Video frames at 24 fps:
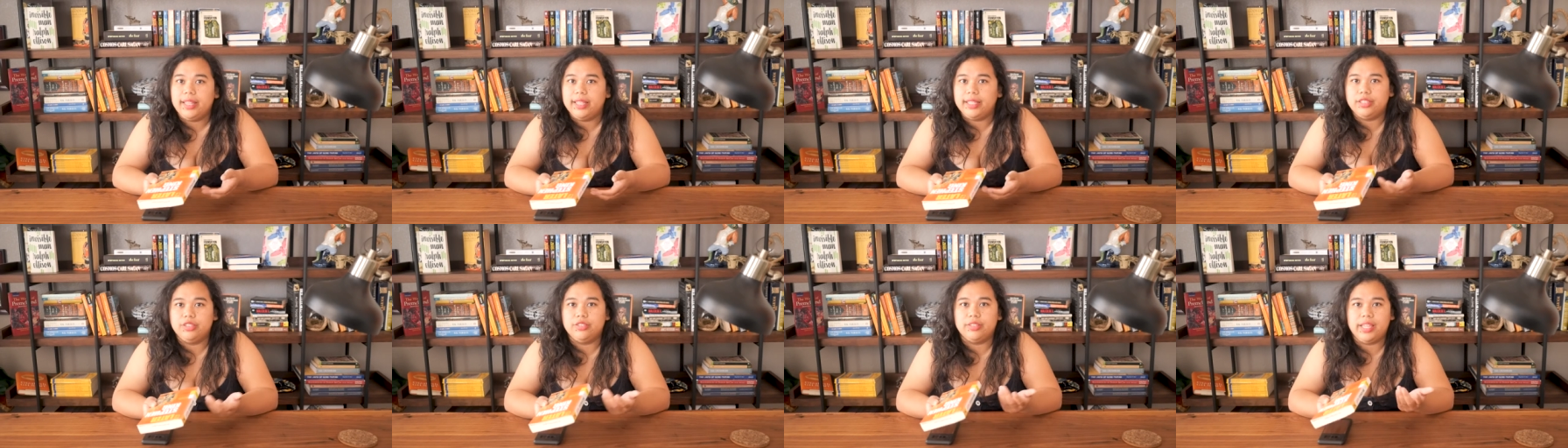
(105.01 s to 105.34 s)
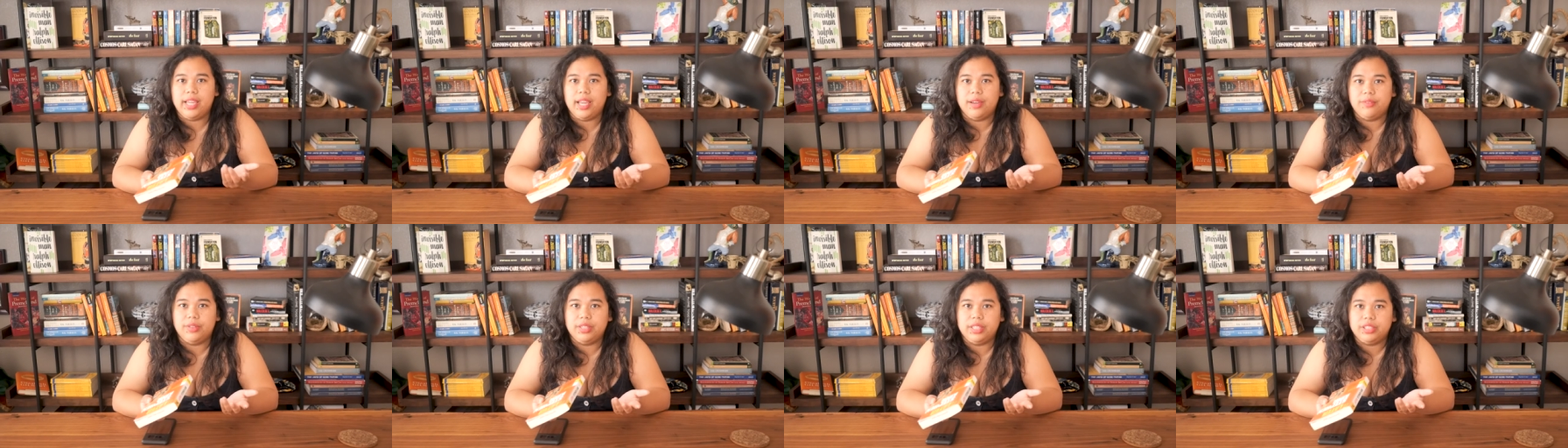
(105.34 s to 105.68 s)
Like, you
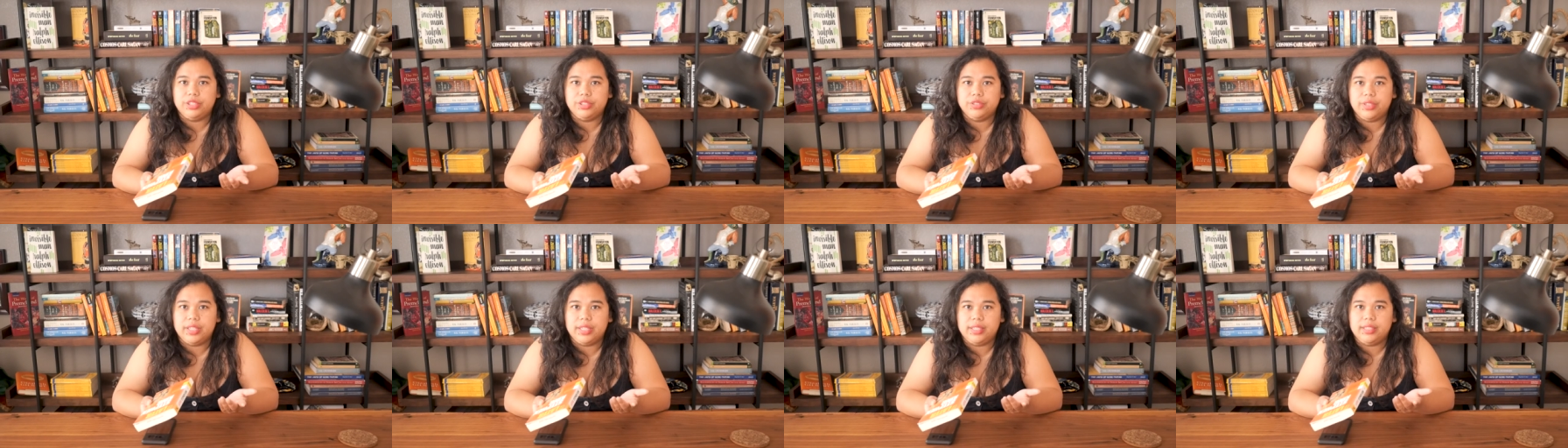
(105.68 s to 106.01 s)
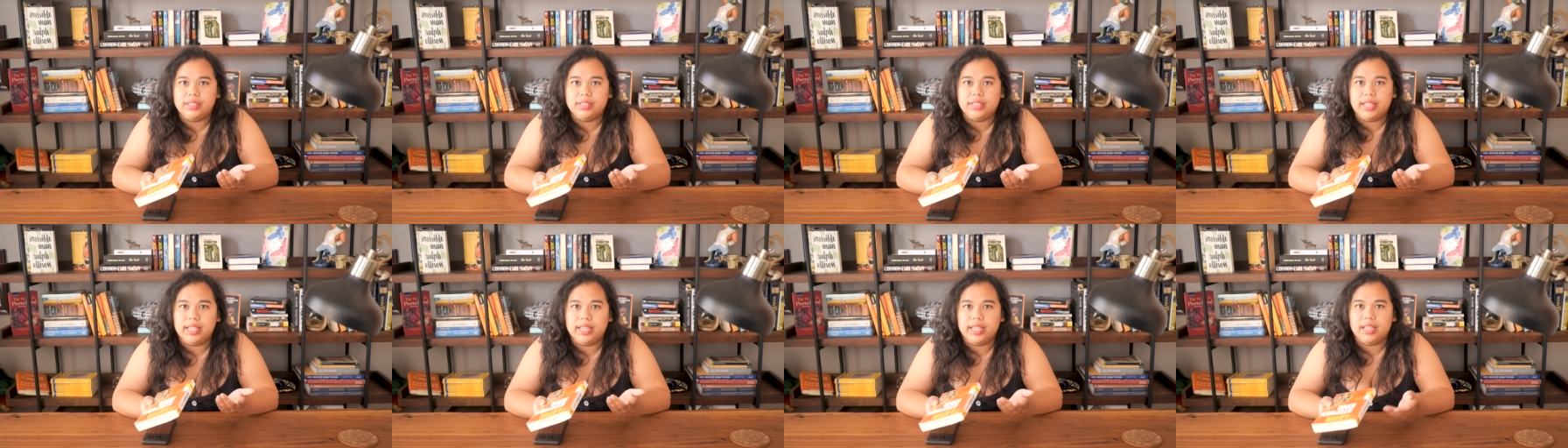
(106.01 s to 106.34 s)
can't really do
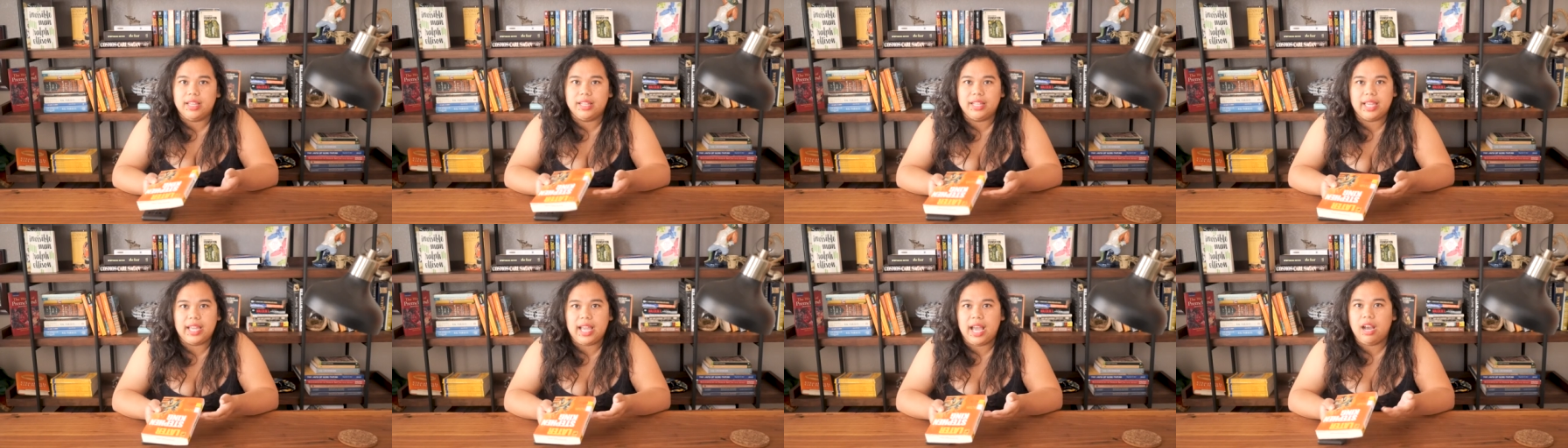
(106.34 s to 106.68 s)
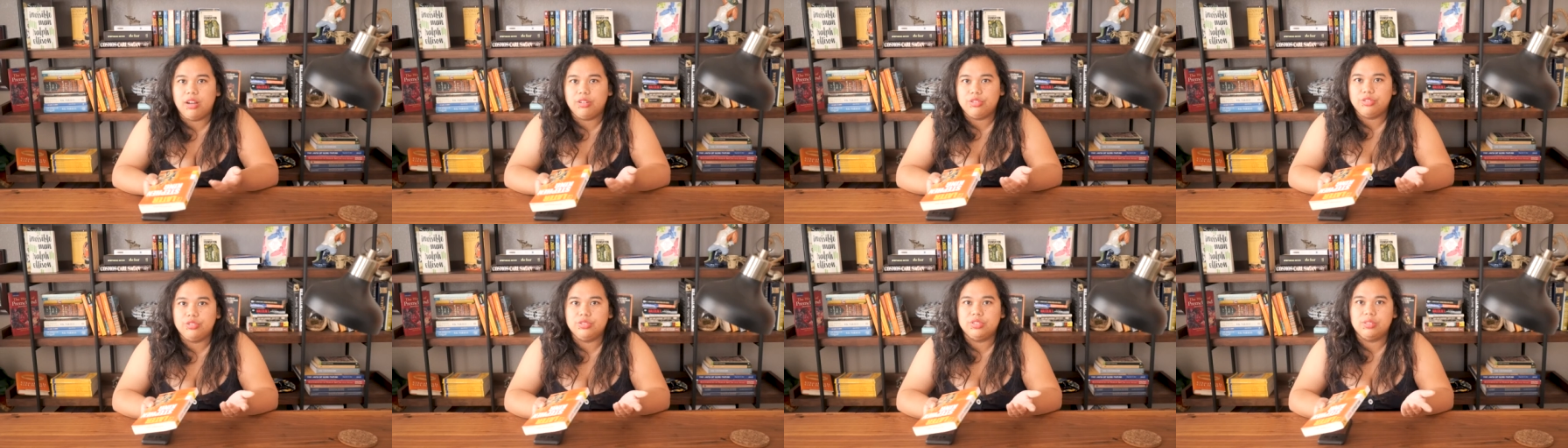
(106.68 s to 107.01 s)
anything. Like,
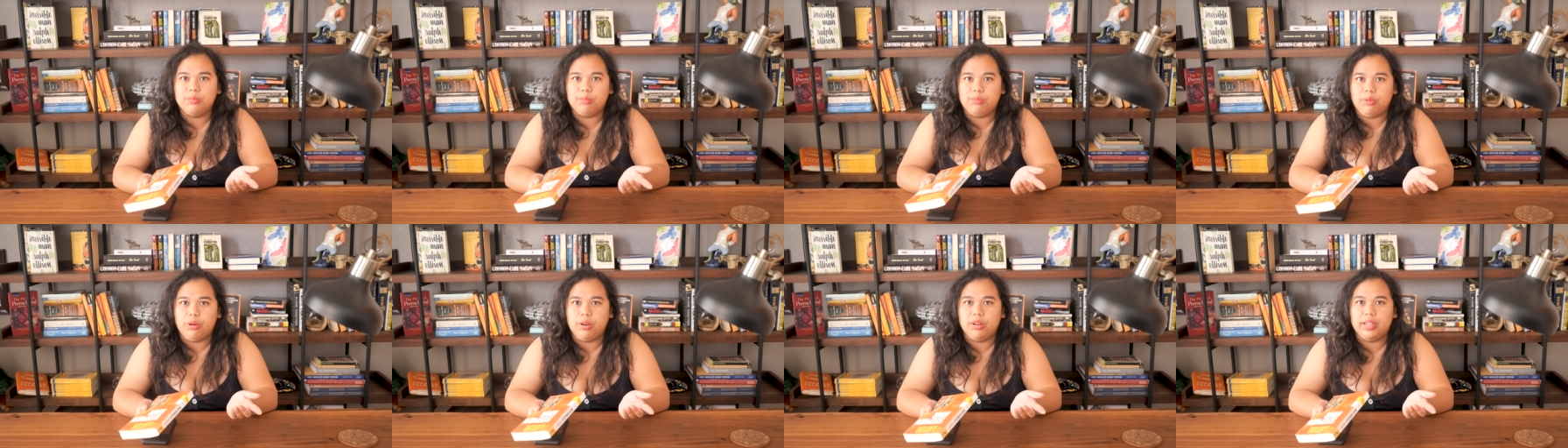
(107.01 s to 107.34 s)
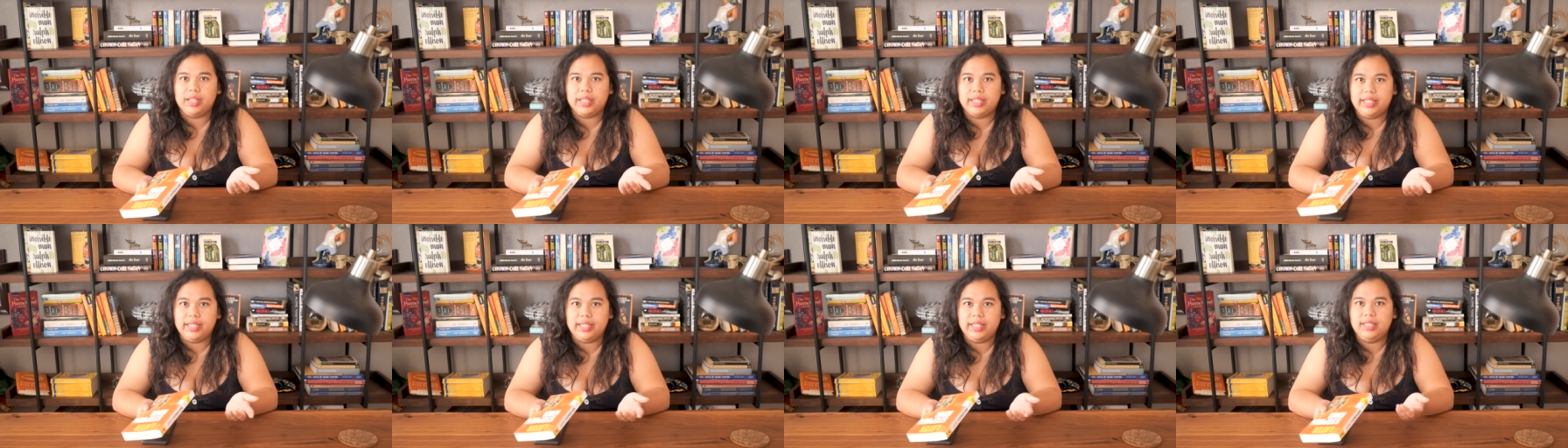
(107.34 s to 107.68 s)
how do you support
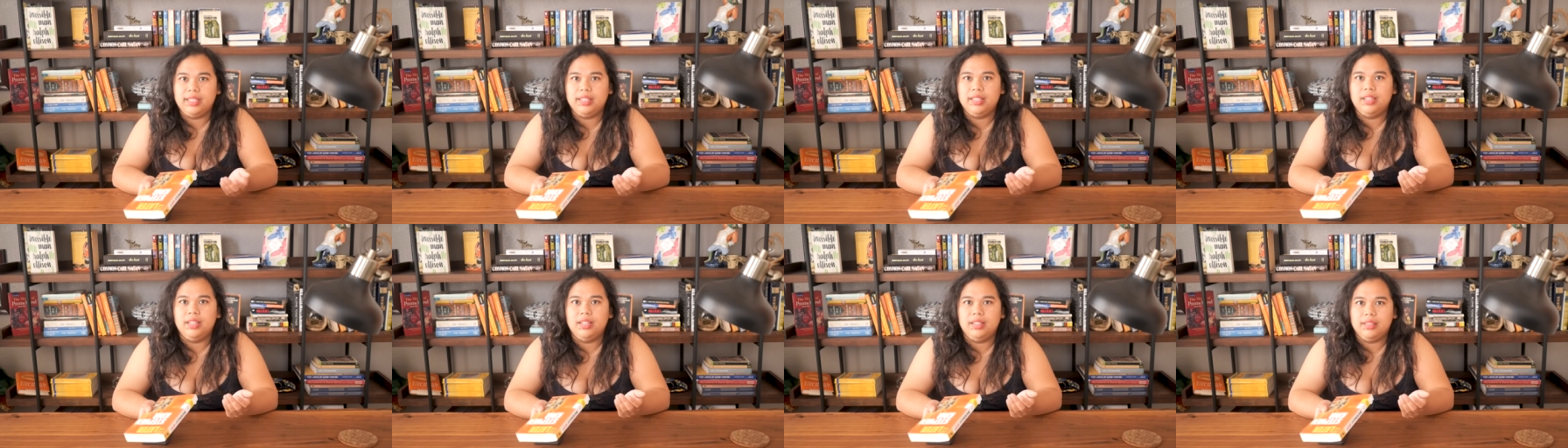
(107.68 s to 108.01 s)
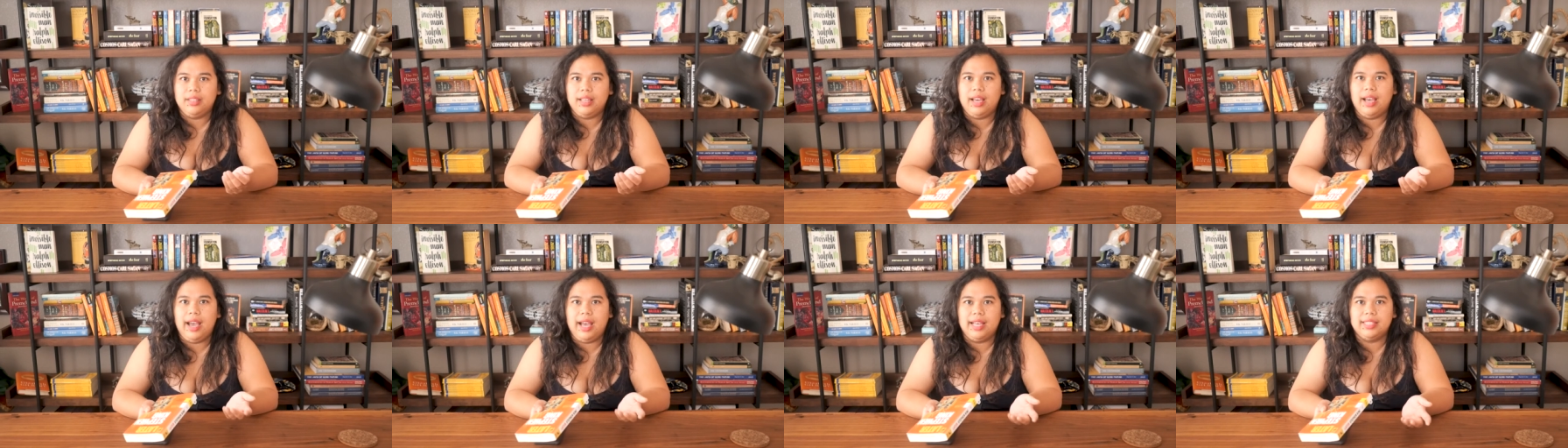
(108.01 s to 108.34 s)
a kid
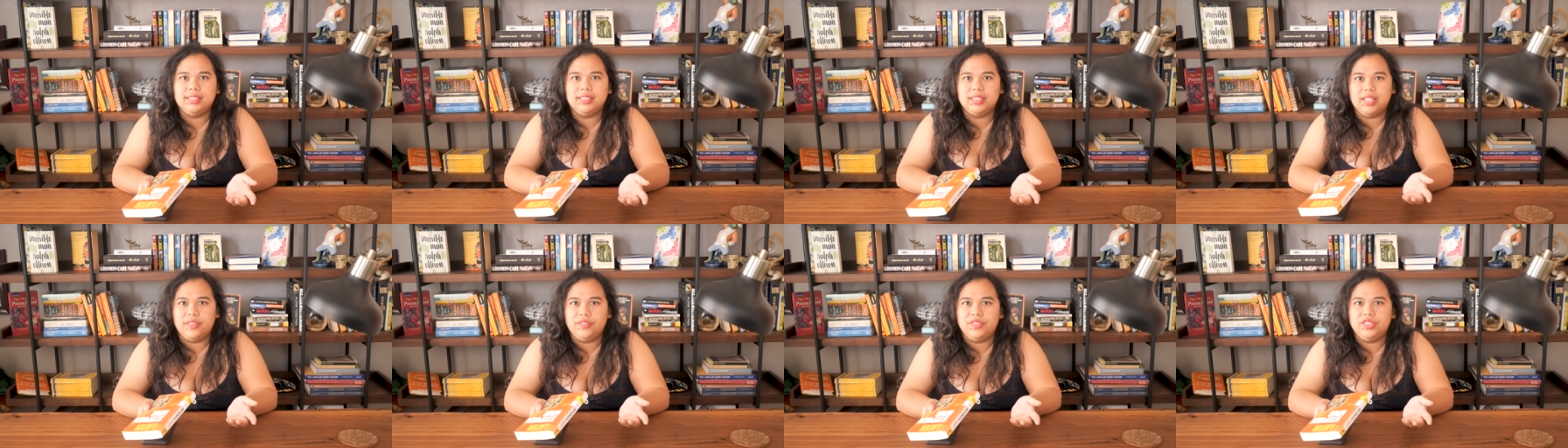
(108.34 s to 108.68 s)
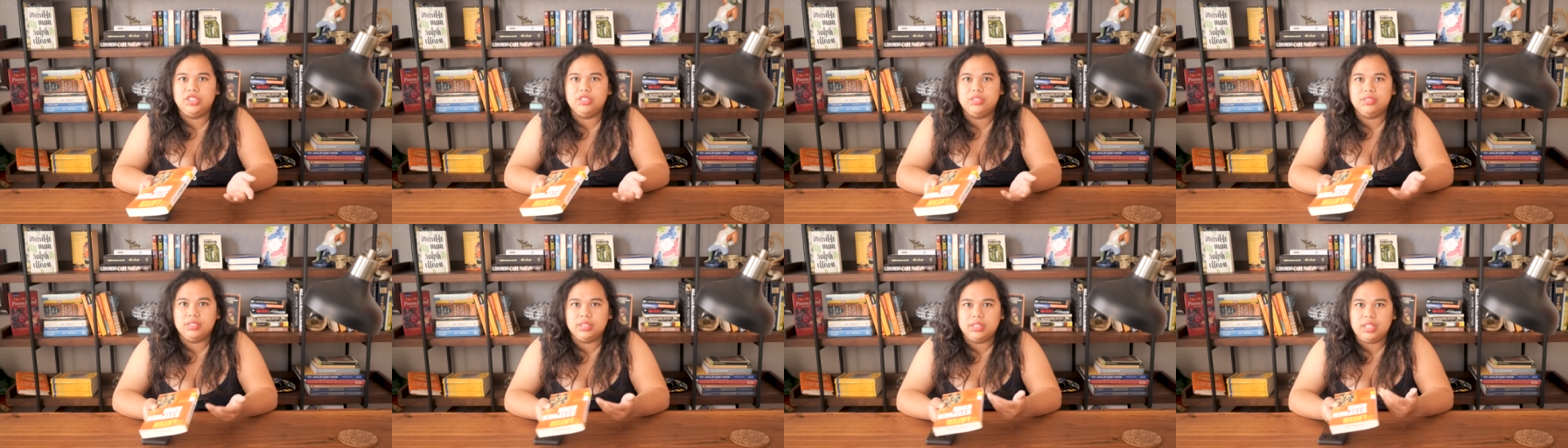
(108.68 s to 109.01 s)
that has such
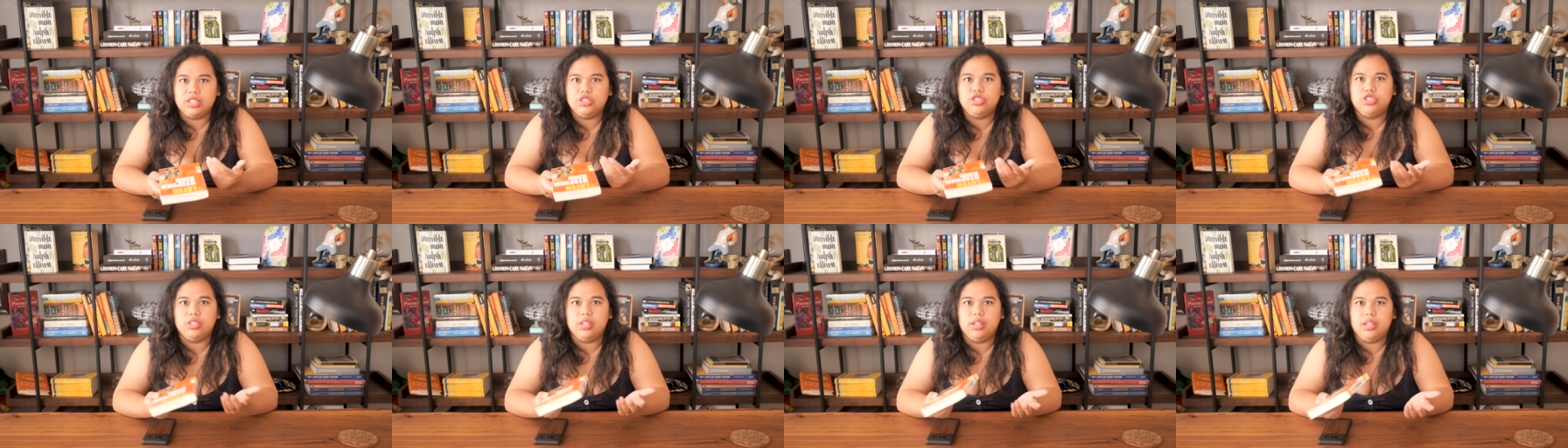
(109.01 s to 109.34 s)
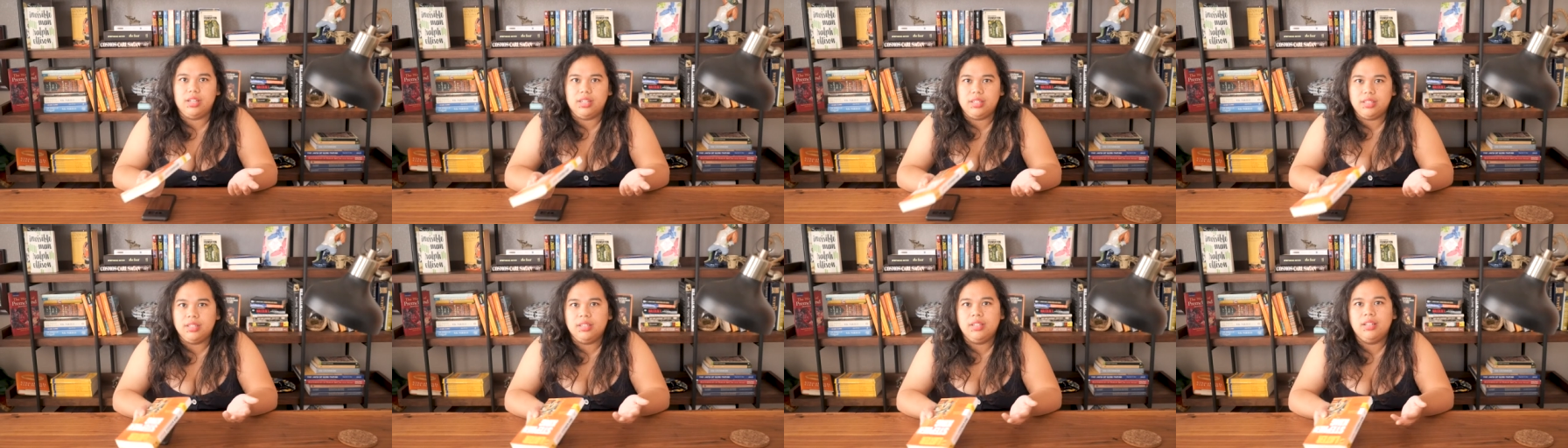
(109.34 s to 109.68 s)
such
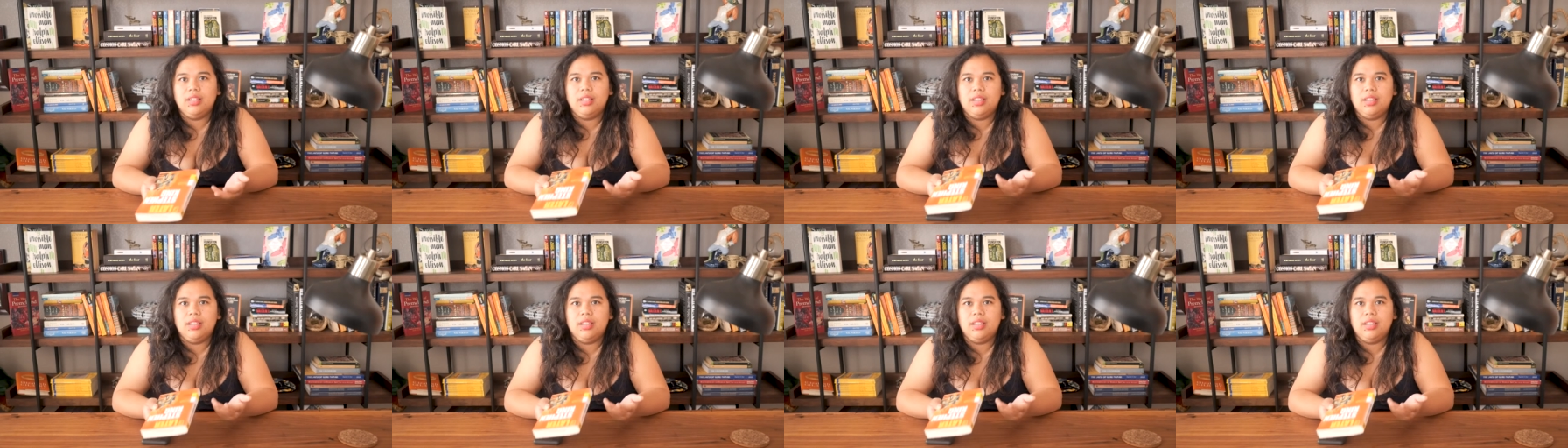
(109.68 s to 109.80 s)
a